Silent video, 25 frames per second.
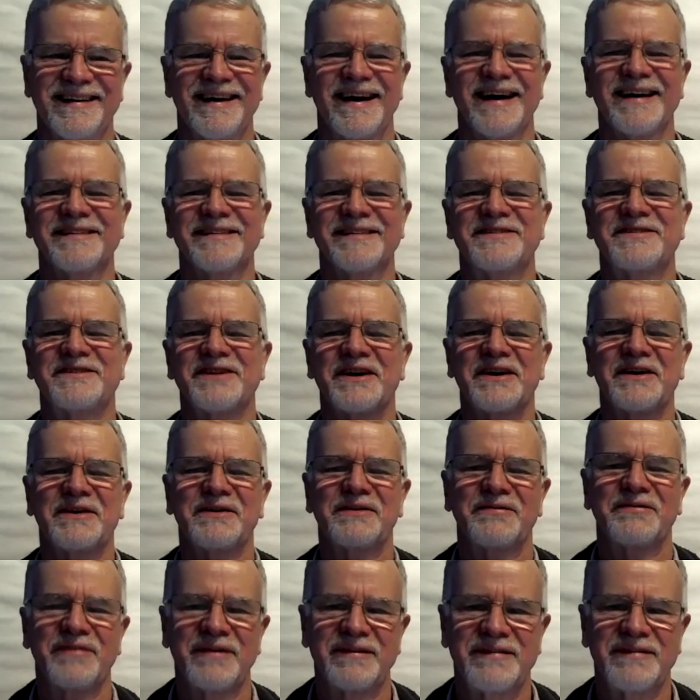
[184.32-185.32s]
And
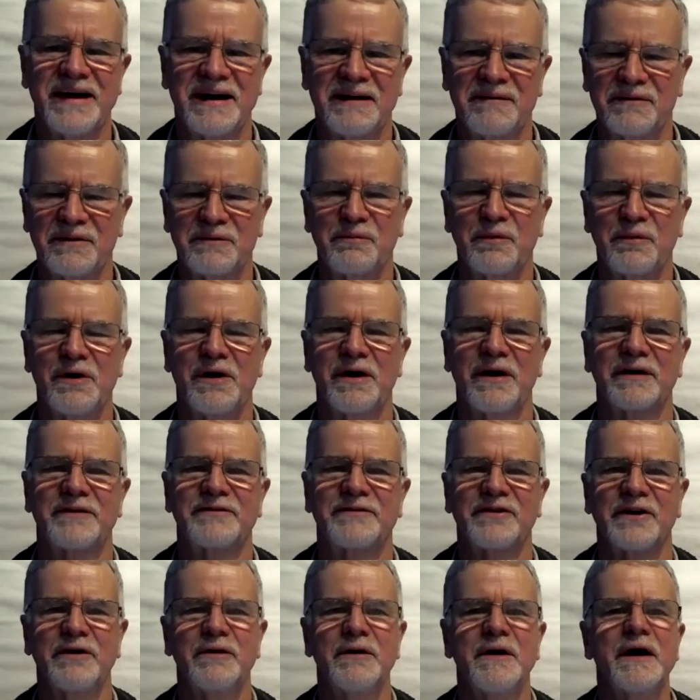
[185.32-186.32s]
so that would work.
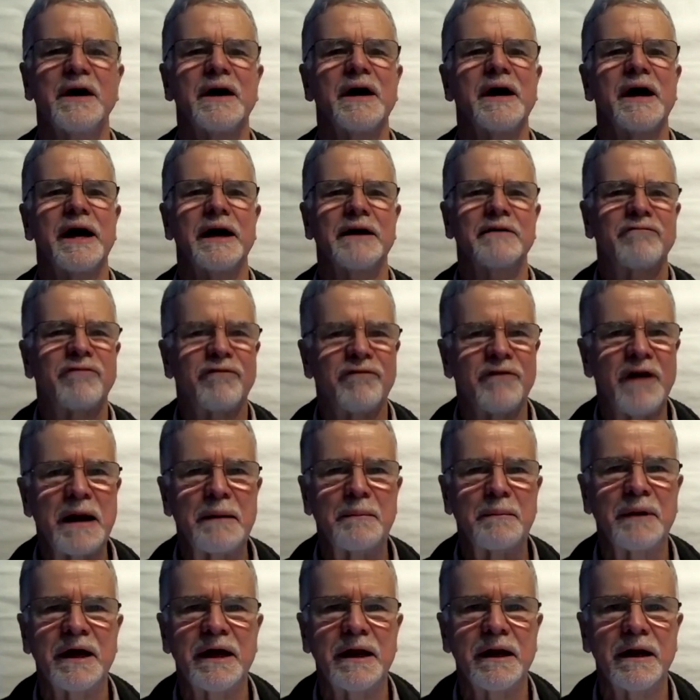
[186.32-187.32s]
So in
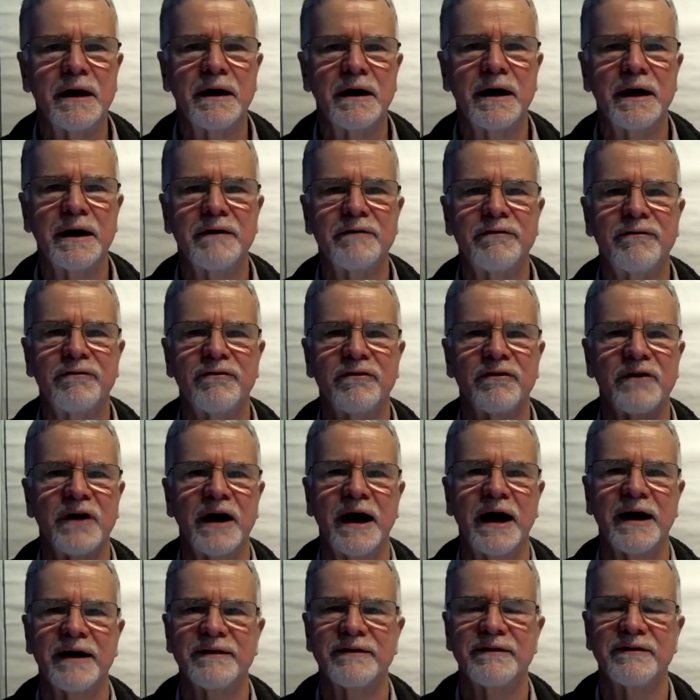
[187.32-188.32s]
family life
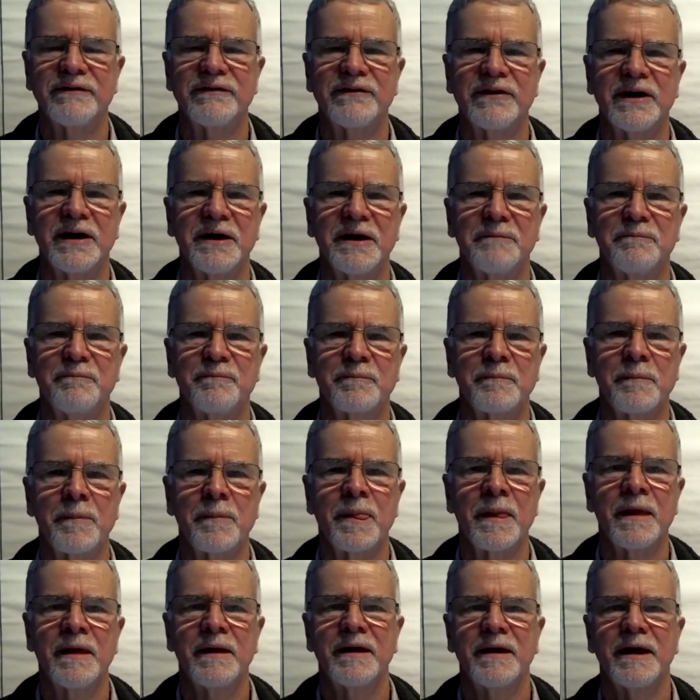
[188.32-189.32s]
and
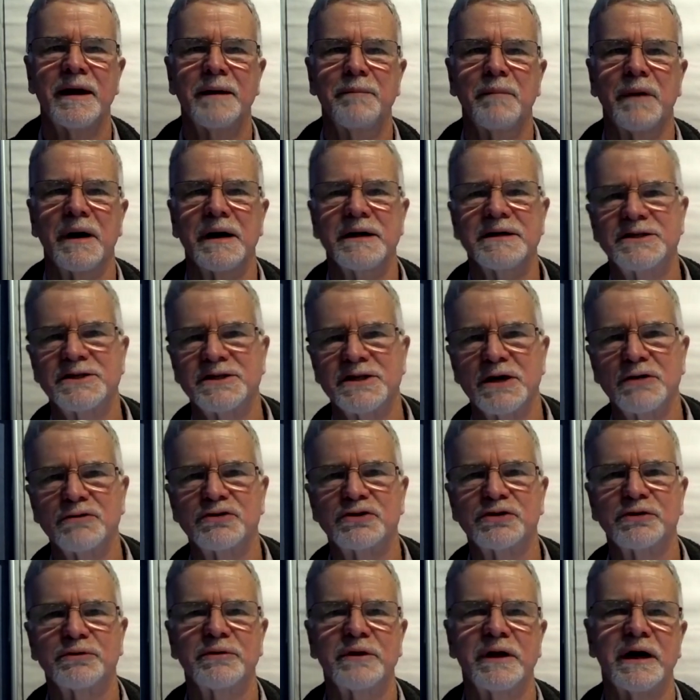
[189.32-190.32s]
in my
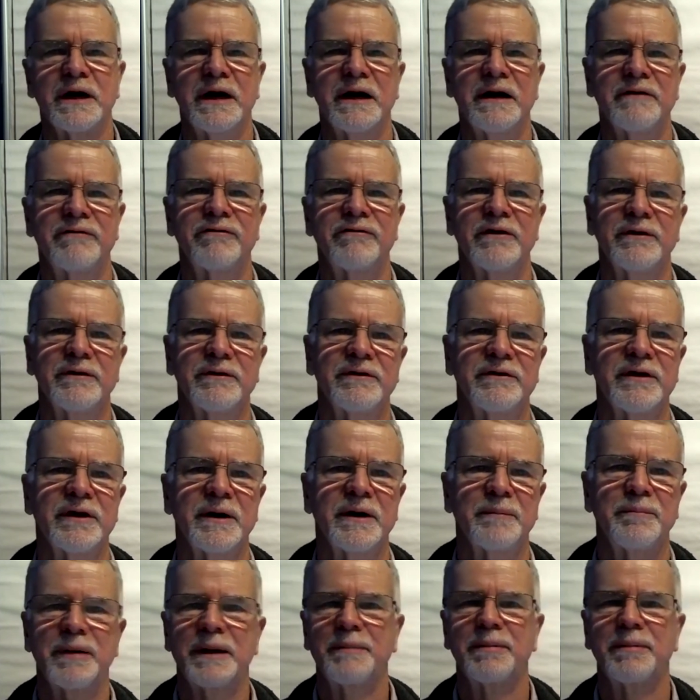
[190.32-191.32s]
social life and
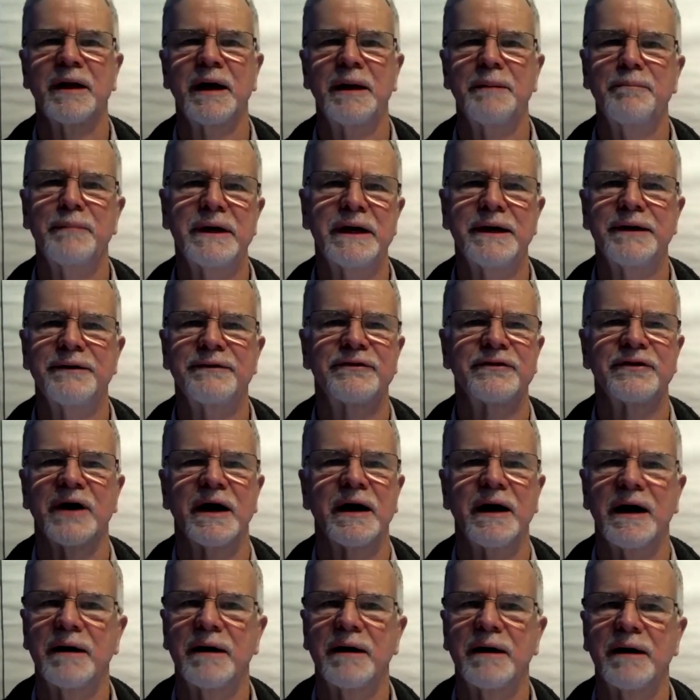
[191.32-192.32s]
people I meet,
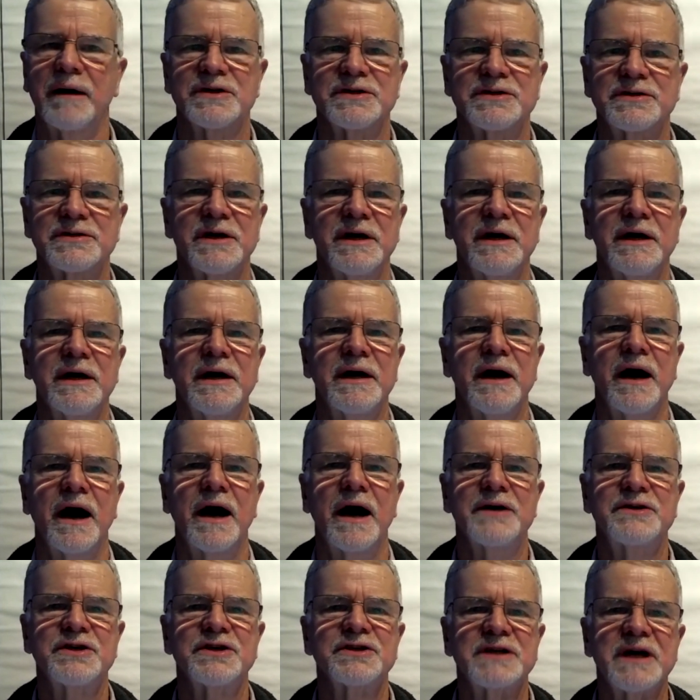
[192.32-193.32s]
I just
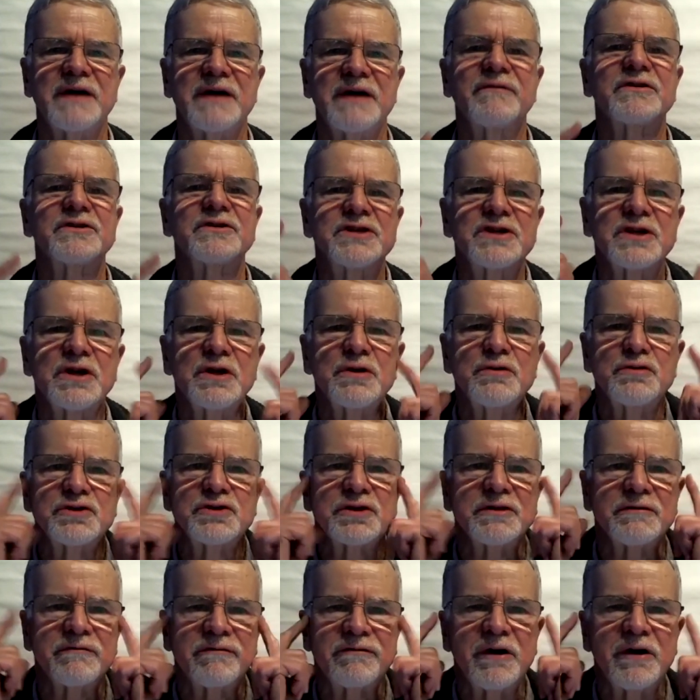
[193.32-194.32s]
have a
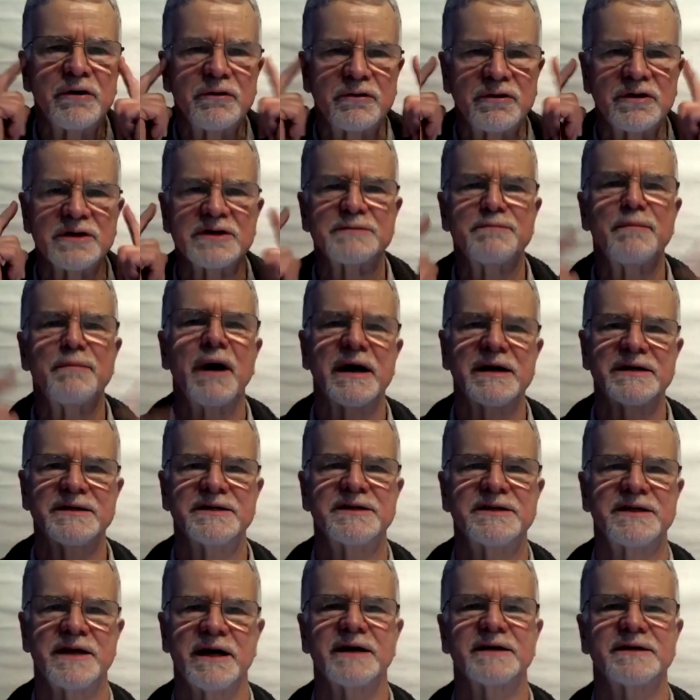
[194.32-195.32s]
solution focused
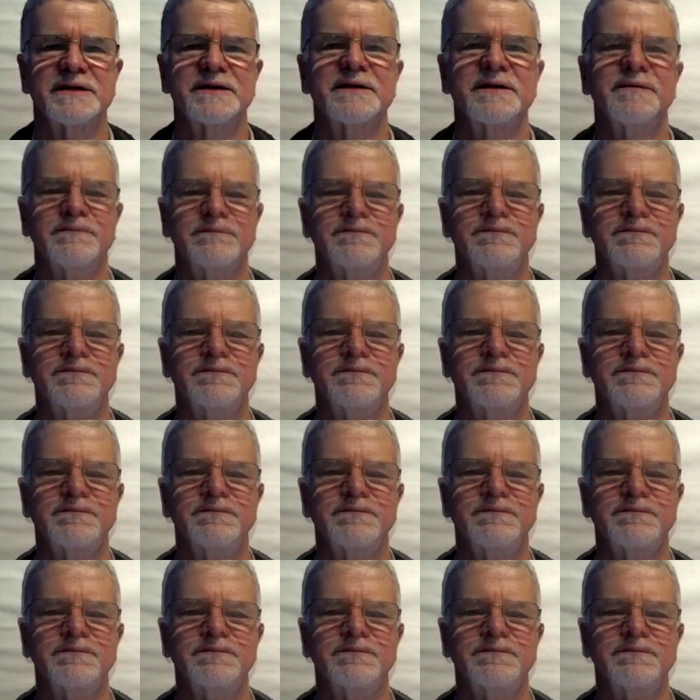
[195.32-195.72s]
mindset.